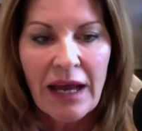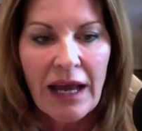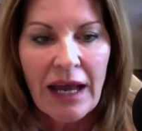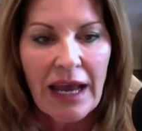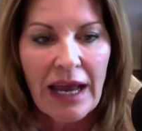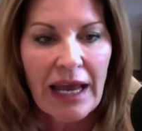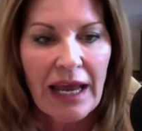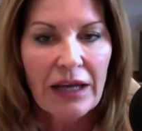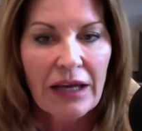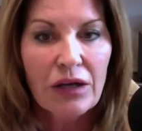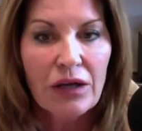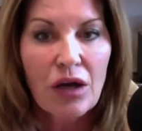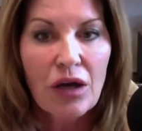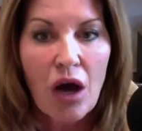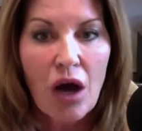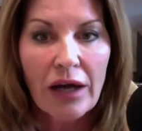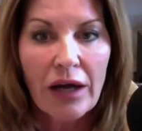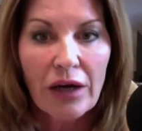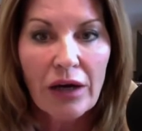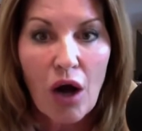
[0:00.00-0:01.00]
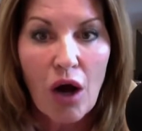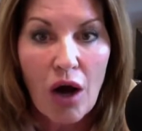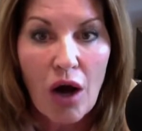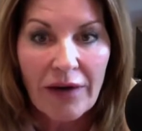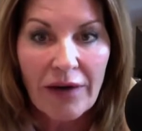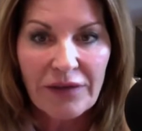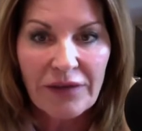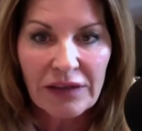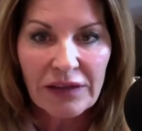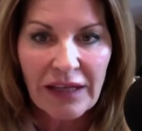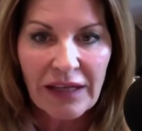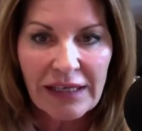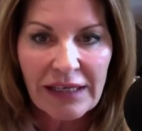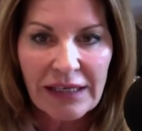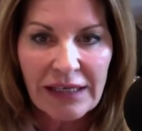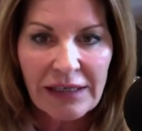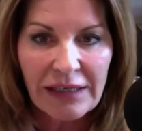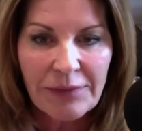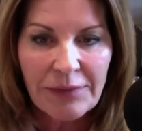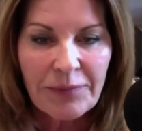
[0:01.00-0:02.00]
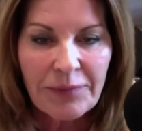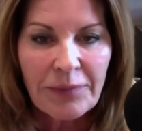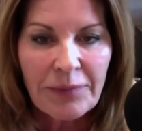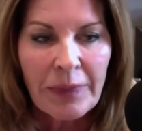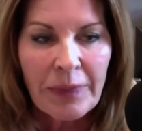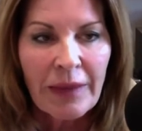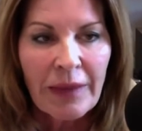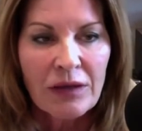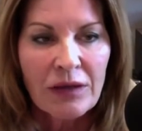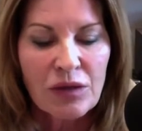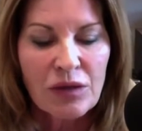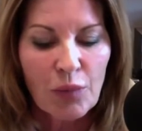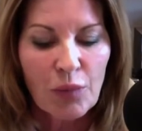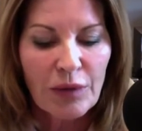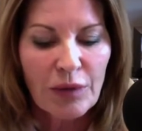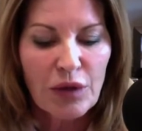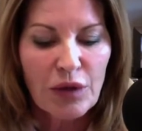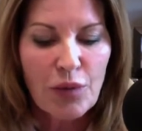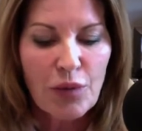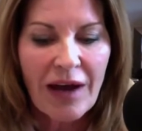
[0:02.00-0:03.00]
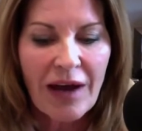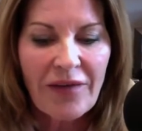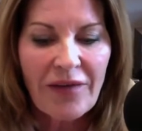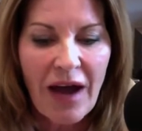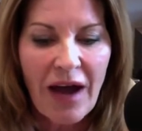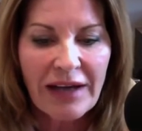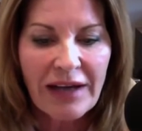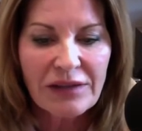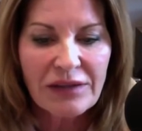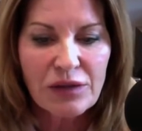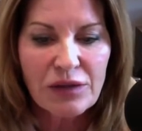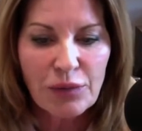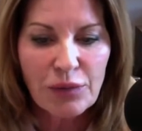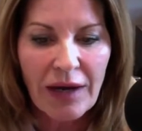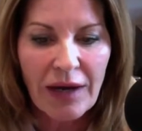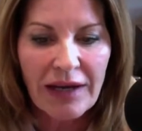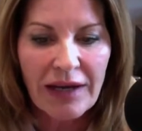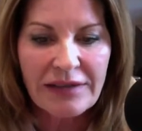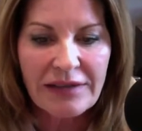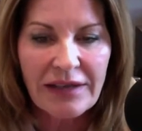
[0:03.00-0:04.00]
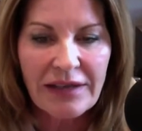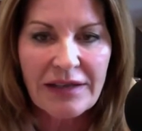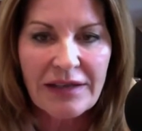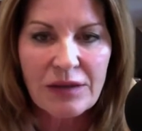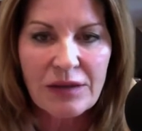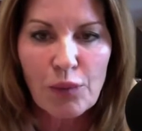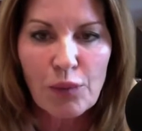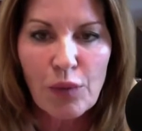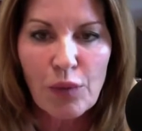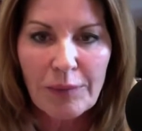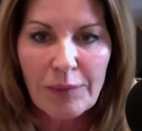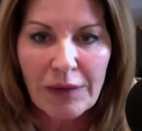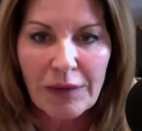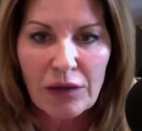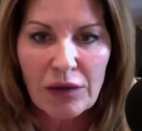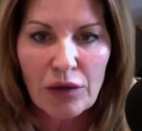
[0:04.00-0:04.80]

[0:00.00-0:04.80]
and not ovulating. So when you have high stress as a woman,